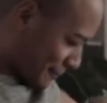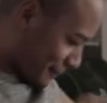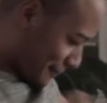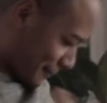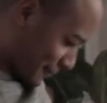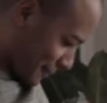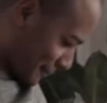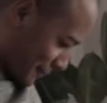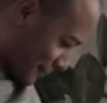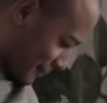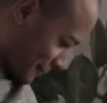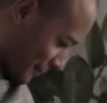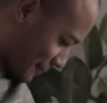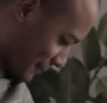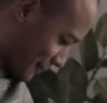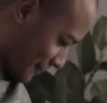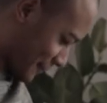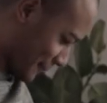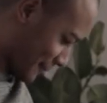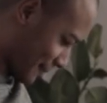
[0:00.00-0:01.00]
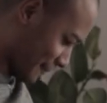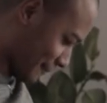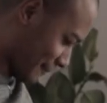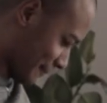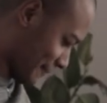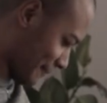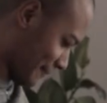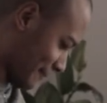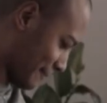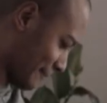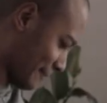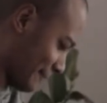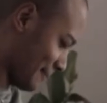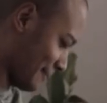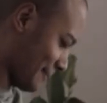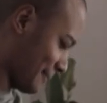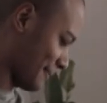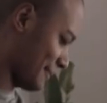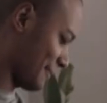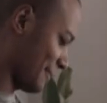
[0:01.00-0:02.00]
Anytime you feel stressed while
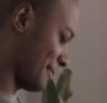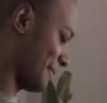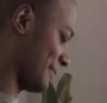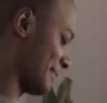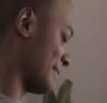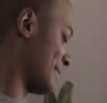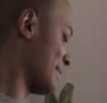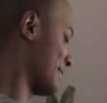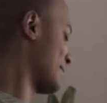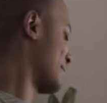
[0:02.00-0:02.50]
studying, you can just